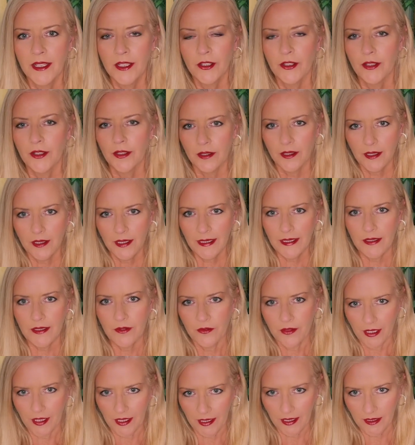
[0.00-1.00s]
Good
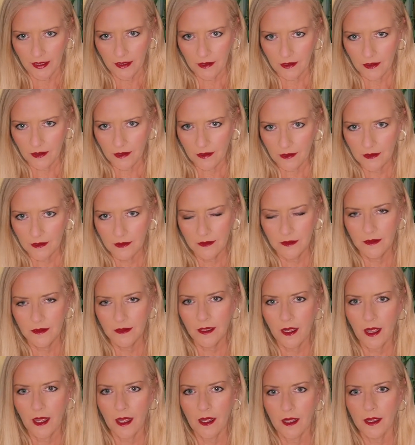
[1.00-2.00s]
evening.
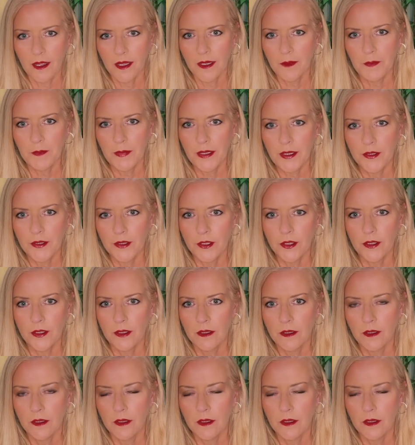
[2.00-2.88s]
I'm here